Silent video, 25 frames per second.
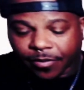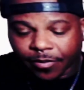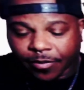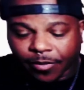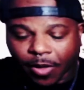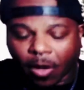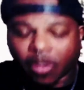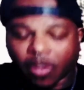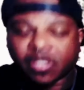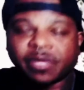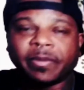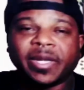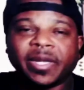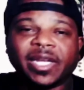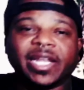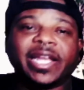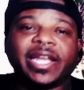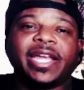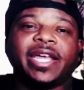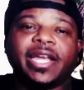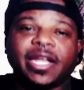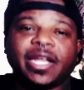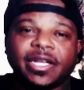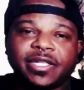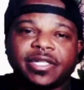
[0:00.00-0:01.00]
Ultimately
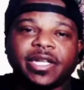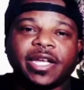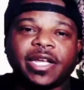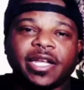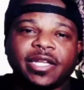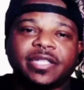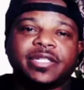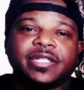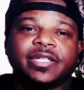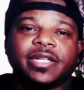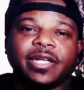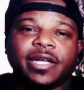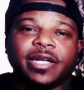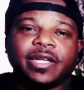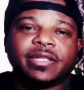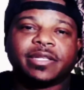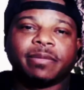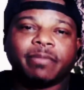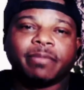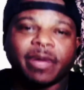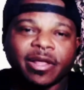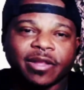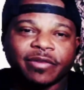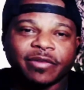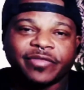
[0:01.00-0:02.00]
it's a
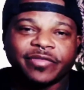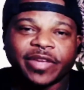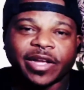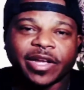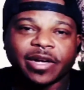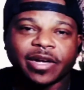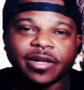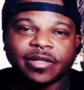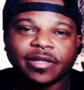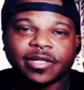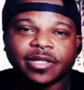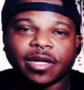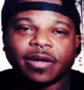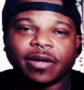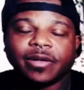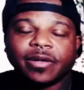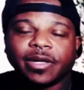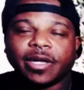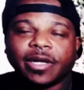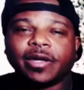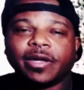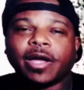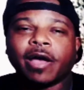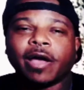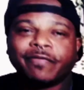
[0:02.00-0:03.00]
mother figure, so
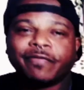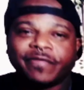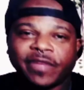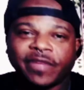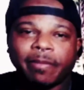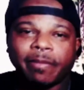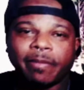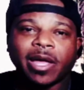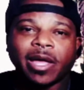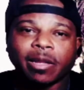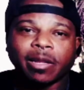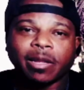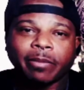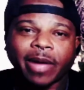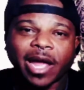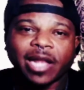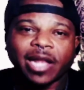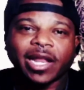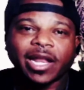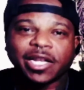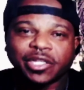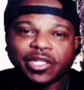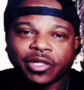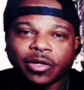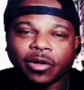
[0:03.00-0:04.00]
a female, a
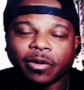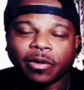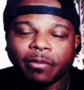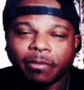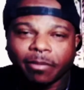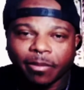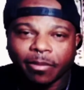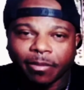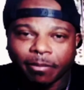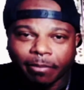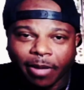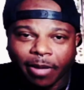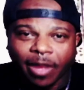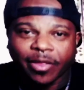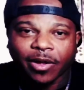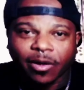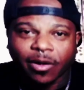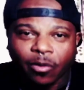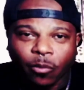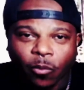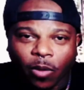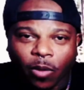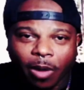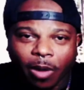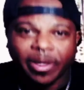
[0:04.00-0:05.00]
biological mother
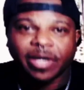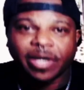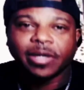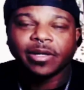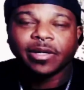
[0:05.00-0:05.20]
woman.